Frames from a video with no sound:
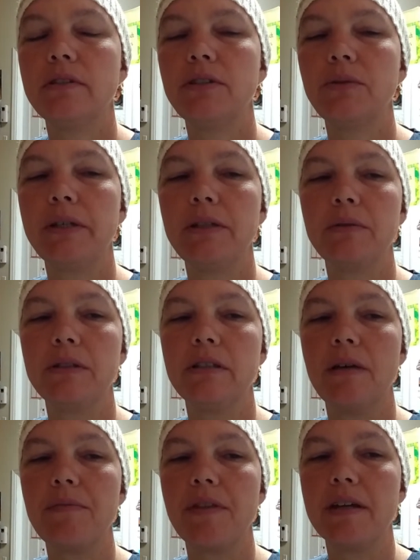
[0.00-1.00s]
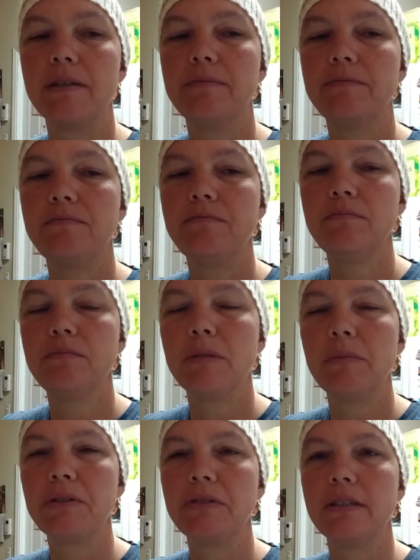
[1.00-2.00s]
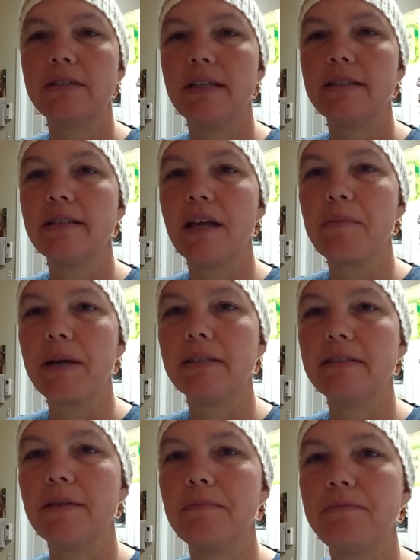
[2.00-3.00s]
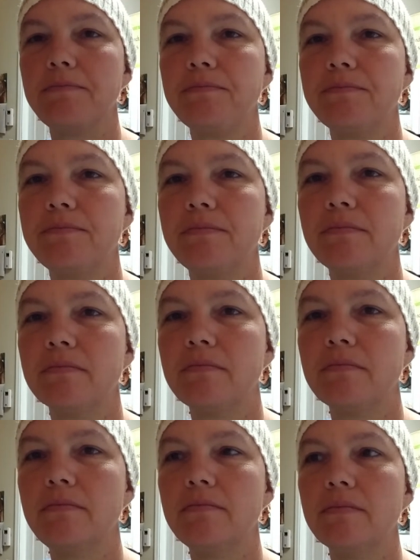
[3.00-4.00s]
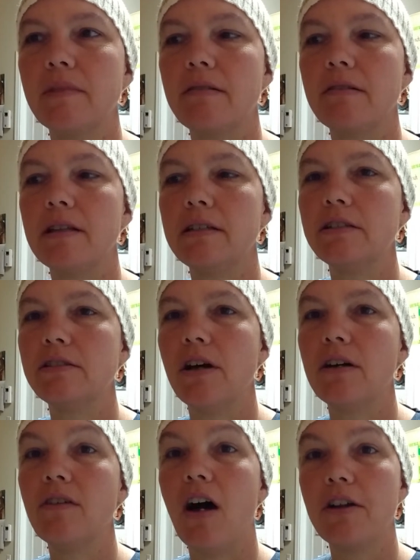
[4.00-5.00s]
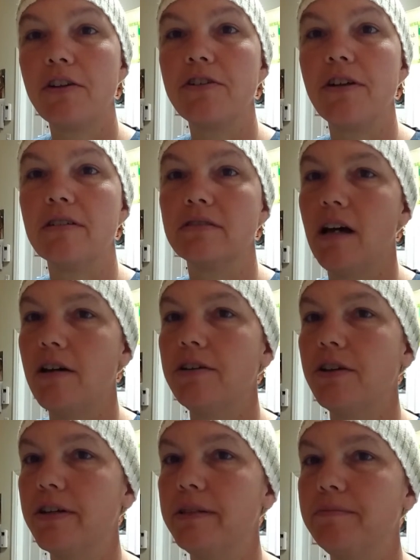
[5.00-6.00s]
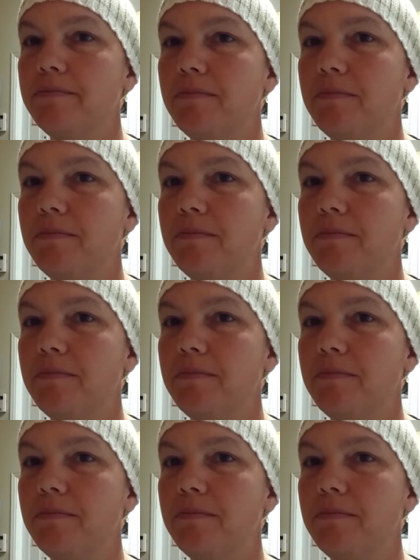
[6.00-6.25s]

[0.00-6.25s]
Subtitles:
Sweetened with something, but mostly it tastes like medicine. Have to let it dissolve on your tongue, not under it.